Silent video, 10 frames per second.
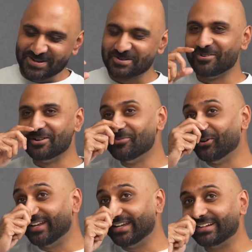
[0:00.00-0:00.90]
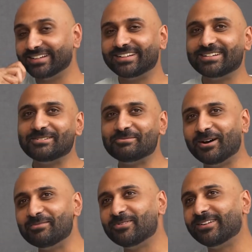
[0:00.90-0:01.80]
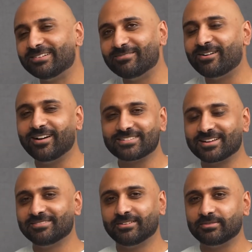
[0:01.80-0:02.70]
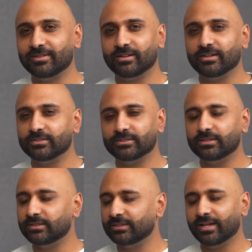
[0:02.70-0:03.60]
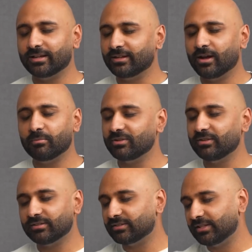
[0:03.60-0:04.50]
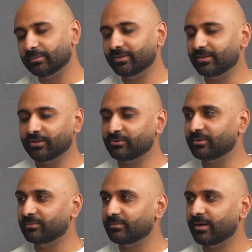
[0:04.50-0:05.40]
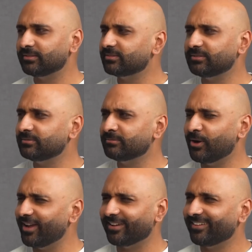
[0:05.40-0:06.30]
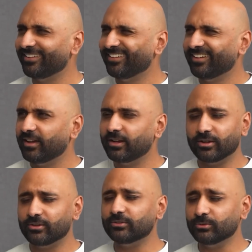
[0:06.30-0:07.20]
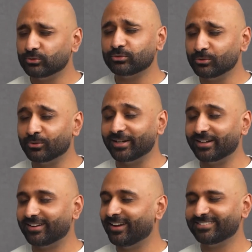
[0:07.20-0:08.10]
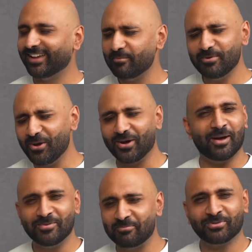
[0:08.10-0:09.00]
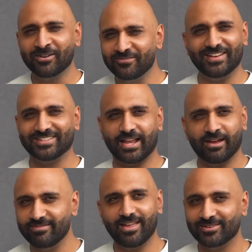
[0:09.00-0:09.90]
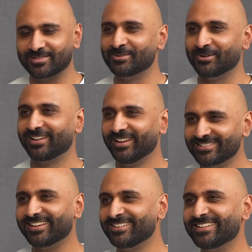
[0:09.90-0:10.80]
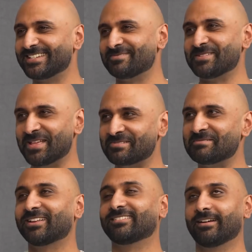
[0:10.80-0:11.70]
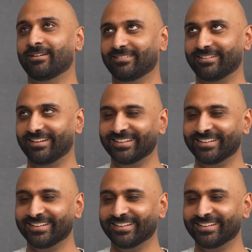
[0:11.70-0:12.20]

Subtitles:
One morning, Maharaj comes up to me and goes, yeah, Nam, you need to sleep in the other room. I said, why? And he goes, you're snoring. I was like, I'm not. I'm convinced. I've never snored. He's like, you need to sleep in the other room. So I was like, okay.